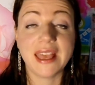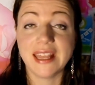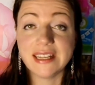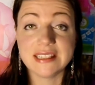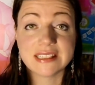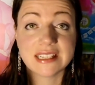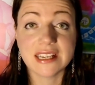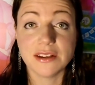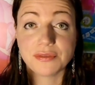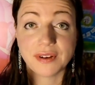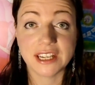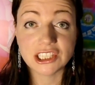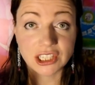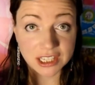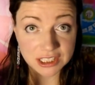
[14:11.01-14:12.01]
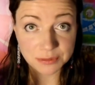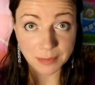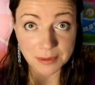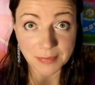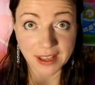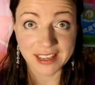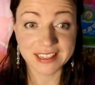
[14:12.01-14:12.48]
and if I change
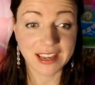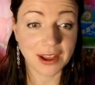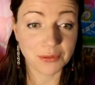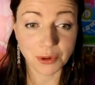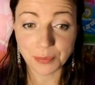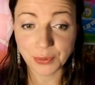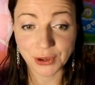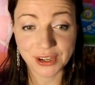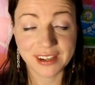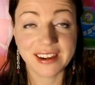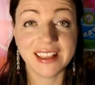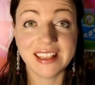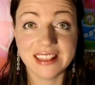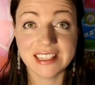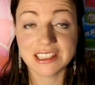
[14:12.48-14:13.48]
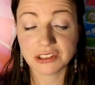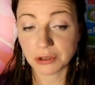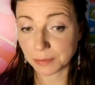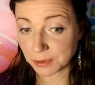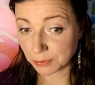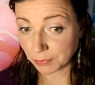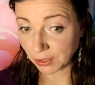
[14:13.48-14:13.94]
my mind, I will put it in the
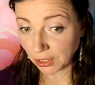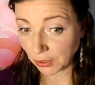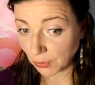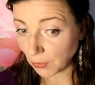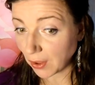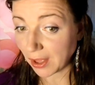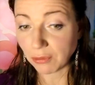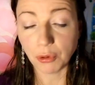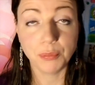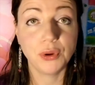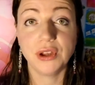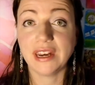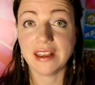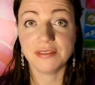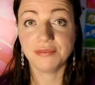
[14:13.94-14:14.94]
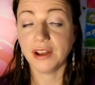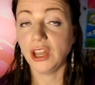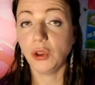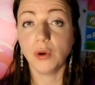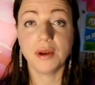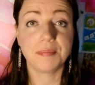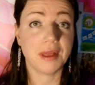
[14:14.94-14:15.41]
description below. I will put a
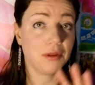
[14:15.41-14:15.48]
follow-up.